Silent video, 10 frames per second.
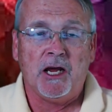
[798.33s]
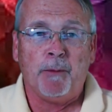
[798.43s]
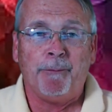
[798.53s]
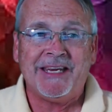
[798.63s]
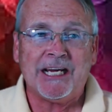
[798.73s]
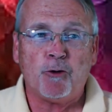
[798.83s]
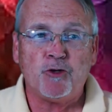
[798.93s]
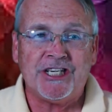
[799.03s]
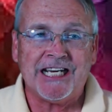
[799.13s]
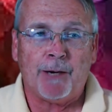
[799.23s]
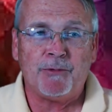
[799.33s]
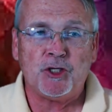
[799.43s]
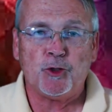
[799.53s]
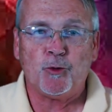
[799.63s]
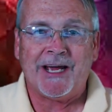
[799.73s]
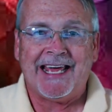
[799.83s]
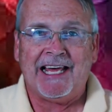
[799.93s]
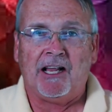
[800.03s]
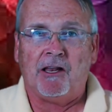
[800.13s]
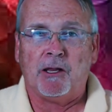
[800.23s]

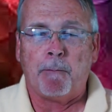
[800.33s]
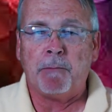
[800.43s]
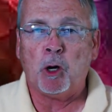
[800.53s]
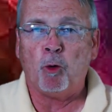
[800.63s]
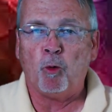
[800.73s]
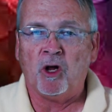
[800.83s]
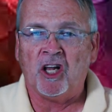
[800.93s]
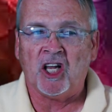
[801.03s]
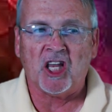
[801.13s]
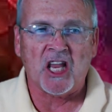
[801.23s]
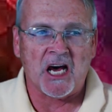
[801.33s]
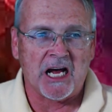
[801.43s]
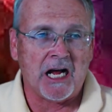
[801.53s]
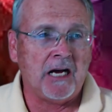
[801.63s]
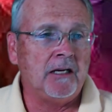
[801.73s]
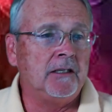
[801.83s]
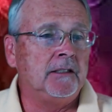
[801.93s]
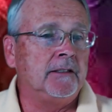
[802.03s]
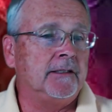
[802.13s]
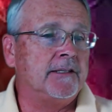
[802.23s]
B-O-W-L. Bowl.
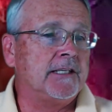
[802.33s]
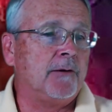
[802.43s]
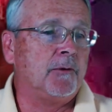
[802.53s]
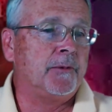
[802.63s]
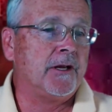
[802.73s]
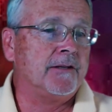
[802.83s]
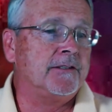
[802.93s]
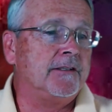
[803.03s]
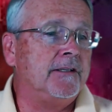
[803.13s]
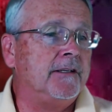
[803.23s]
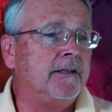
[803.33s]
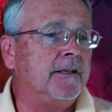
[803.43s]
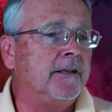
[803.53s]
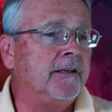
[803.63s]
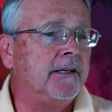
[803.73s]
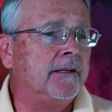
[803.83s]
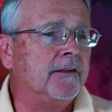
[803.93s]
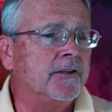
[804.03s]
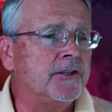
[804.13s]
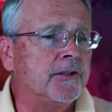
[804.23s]
That's how we pronounce it in
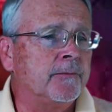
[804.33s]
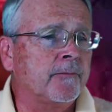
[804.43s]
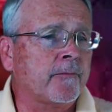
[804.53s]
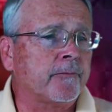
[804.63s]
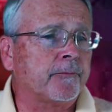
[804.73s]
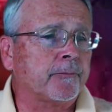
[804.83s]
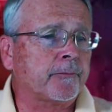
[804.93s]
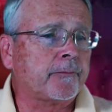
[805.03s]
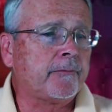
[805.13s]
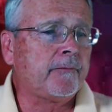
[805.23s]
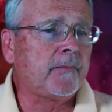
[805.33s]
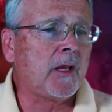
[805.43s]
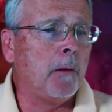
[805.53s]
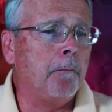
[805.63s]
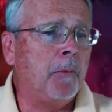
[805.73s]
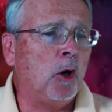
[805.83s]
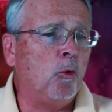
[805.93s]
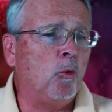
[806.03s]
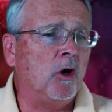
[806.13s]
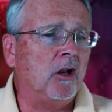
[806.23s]
English.
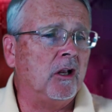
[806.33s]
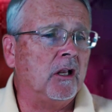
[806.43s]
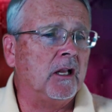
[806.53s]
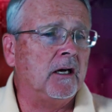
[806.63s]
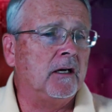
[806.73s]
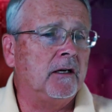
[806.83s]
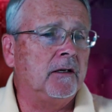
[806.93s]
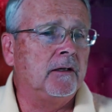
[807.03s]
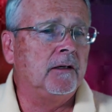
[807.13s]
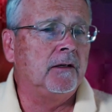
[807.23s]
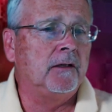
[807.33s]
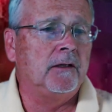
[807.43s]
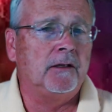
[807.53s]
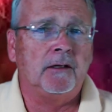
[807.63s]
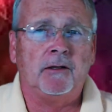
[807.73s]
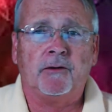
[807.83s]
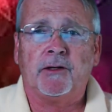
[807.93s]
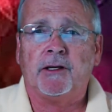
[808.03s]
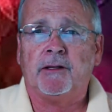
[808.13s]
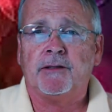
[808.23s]
Bowl. Okay,
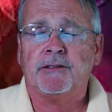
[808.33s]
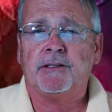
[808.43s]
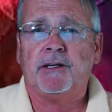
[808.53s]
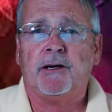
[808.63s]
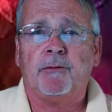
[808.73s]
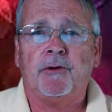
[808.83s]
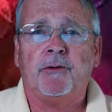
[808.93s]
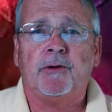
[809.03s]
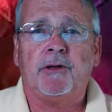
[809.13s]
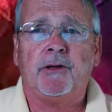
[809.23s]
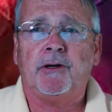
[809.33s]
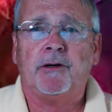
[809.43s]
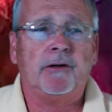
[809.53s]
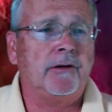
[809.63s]
let's see how we're doing here.